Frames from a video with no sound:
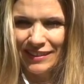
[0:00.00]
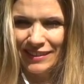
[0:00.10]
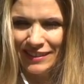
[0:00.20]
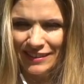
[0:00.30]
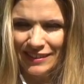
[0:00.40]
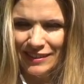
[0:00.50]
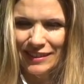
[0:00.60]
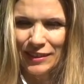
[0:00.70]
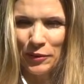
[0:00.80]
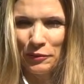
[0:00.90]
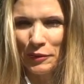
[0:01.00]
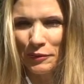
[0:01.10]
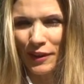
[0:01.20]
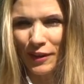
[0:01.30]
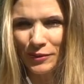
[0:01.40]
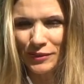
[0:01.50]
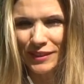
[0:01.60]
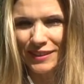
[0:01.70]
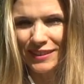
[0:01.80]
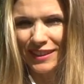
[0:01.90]
since it's in our 5th house,
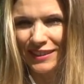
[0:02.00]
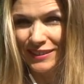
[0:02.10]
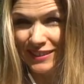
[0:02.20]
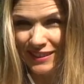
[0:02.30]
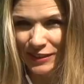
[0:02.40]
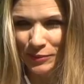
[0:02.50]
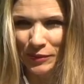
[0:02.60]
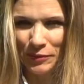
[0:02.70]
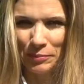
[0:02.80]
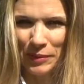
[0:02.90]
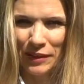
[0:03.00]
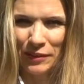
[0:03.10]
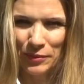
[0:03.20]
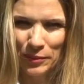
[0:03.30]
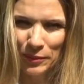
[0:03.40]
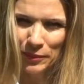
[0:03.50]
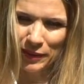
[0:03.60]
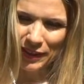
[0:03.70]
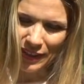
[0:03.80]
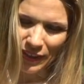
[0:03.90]
and since we've been through
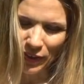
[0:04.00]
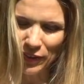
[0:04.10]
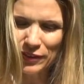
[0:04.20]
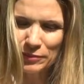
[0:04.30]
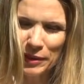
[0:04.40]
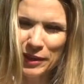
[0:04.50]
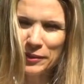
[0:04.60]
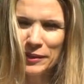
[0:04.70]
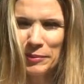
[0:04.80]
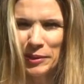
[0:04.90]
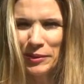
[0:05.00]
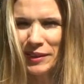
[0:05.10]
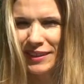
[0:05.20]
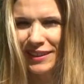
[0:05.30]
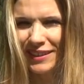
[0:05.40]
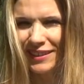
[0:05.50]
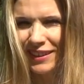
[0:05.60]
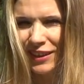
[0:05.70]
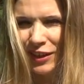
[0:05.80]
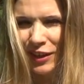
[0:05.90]
a long period here
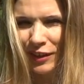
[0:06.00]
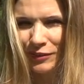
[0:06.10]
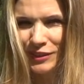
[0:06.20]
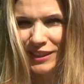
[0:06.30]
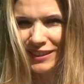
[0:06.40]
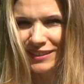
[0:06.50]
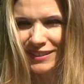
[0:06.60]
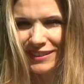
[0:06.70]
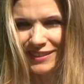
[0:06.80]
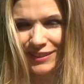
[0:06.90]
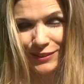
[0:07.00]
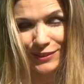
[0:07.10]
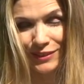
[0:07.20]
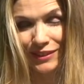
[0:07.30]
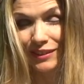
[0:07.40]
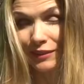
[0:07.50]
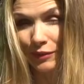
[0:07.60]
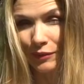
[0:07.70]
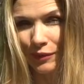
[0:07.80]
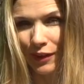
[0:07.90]
of tests also in the
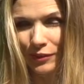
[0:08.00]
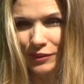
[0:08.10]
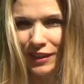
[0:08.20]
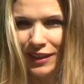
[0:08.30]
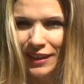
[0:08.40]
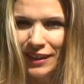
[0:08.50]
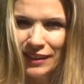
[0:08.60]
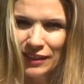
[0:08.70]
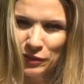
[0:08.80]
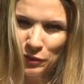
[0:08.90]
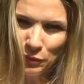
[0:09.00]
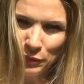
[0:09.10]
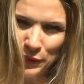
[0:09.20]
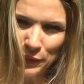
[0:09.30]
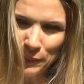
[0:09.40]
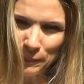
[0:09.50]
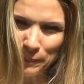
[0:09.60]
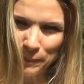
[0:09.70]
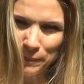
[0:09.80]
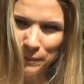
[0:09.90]
5th house, can you feel
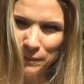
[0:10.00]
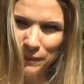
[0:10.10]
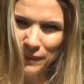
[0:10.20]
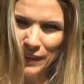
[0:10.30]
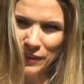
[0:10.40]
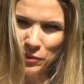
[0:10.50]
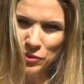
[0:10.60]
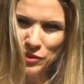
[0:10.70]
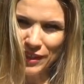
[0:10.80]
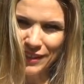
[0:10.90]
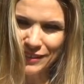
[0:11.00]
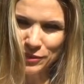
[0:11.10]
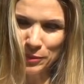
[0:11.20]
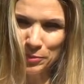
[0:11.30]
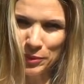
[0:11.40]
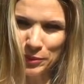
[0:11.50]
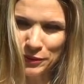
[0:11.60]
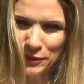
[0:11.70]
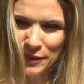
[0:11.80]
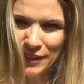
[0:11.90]
that you start to
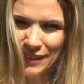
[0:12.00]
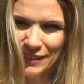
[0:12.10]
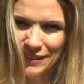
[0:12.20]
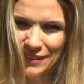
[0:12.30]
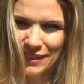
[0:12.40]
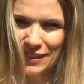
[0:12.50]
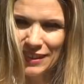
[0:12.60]
approach things